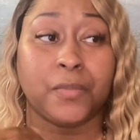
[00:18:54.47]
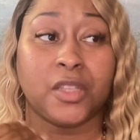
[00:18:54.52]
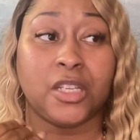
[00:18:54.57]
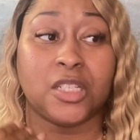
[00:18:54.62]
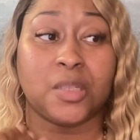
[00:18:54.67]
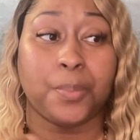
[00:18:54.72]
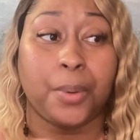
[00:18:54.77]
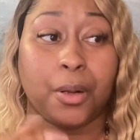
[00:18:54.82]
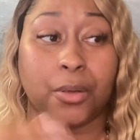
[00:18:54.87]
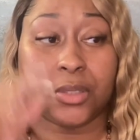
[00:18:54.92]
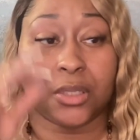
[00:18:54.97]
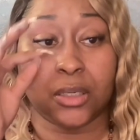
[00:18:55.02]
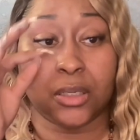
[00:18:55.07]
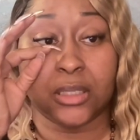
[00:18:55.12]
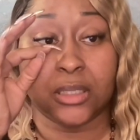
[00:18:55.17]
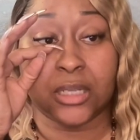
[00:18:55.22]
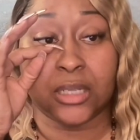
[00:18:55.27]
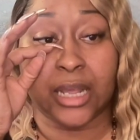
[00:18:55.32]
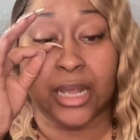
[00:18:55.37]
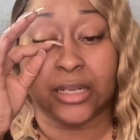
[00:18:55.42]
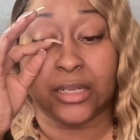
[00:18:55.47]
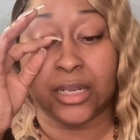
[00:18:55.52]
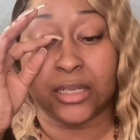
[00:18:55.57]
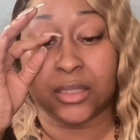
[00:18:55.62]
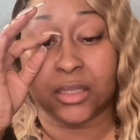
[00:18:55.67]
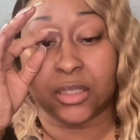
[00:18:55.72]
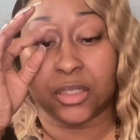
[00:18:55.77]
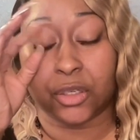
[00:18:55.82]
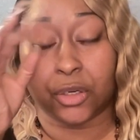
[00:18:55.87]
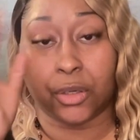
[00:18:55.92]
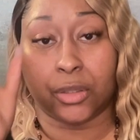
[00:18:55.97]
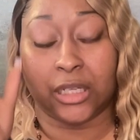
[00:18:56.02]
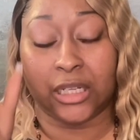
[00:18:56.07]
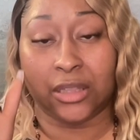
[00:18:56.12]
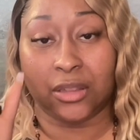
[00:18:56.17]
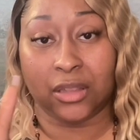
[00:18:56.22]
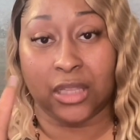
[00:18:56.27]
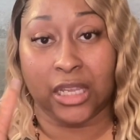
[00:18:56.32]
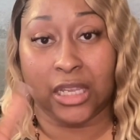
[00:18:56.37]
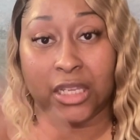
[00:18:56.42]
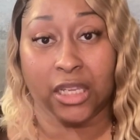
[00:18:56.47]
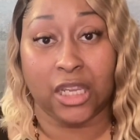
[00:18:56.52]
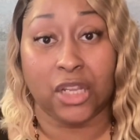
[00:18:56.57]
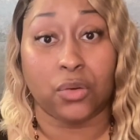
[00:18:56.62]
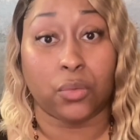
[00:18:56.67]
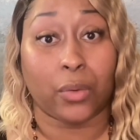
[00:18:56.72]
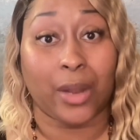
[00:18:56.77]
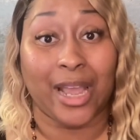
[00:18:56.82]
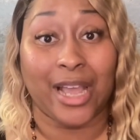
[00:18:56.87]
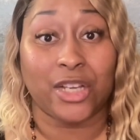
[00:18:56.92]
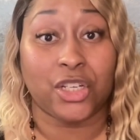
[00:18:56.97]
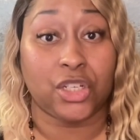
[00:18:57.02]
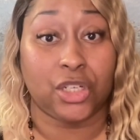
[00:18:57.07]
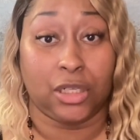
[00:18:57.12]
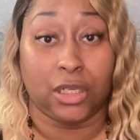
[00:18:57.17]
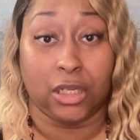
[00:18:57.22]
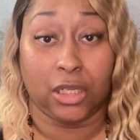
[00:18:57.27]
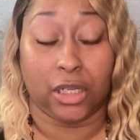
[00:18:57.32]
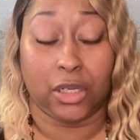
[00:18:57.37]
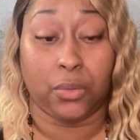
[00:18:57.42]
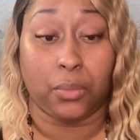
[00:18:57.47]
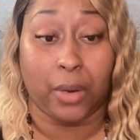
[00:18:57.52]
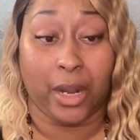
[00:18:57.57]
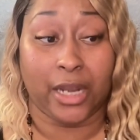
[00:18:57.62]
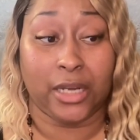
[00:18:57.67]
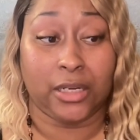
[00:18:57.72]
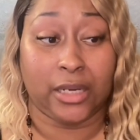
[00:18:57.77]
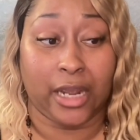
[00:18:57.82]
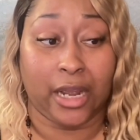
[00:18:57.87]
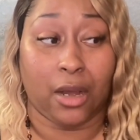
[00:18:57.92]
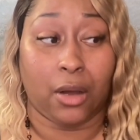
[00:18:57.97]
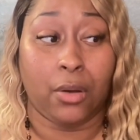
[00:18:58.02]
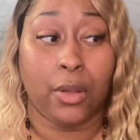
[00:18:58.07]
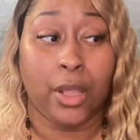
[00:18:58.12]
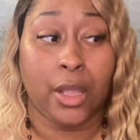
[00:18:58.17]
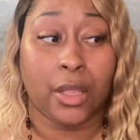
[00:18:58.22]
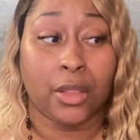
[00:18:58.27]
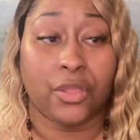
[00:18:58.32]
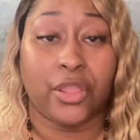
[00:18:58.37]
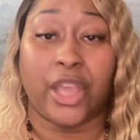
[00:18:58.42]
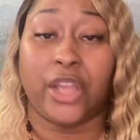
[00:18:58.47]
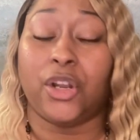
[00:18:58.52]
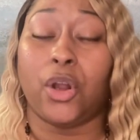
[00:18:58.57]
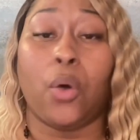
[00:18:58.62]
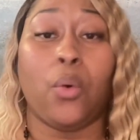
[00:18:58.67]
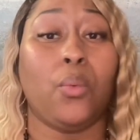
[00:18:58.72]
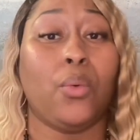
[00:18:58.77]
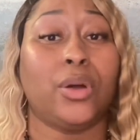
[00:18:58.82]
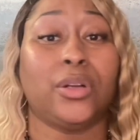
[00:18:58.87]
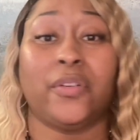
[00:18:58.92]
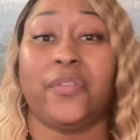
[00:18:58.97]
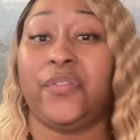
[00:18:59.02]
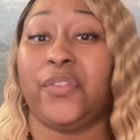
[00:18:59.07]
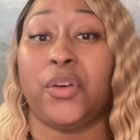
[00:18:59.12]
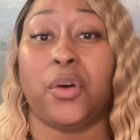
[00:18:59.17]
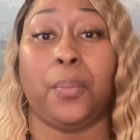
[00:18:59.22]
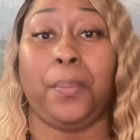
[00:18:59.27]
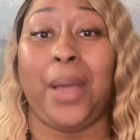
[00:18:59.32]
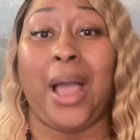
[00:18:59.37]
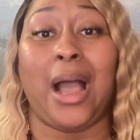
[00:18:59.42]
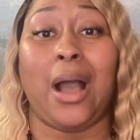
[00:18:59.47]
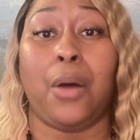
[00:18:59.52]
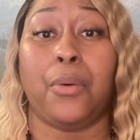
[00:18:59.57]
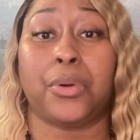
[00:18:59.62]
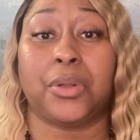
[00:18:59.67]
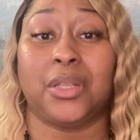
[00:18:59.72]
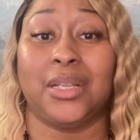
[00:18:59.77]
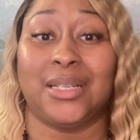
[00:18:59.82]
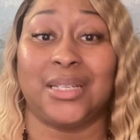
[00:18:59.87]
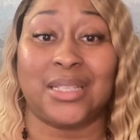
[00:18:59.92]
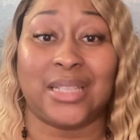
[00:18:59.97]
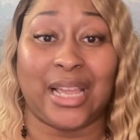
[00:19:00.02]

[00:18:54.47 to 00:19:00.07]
This person is not necessarily thinking rationally right now. They don't want to feel powerless.